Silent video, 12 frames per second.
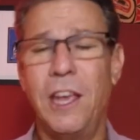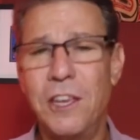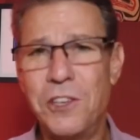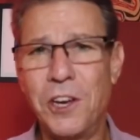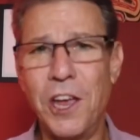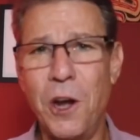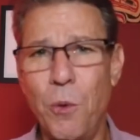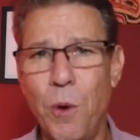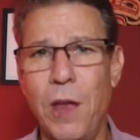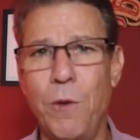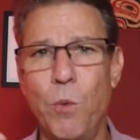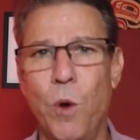is they're gonna
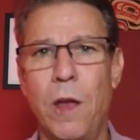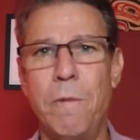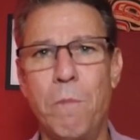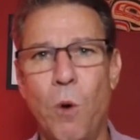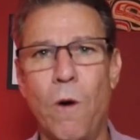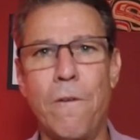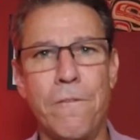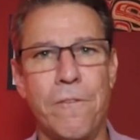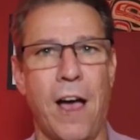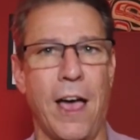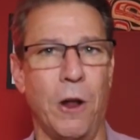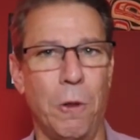run one more
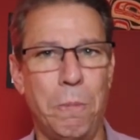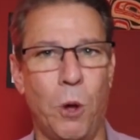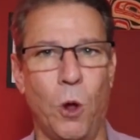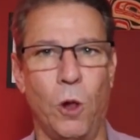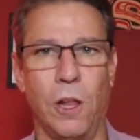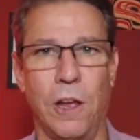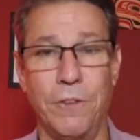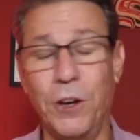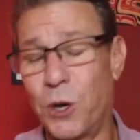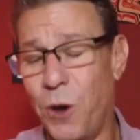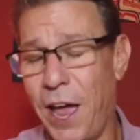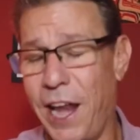final poll of
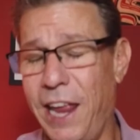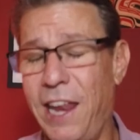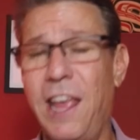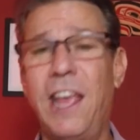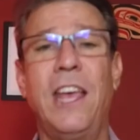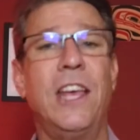your credit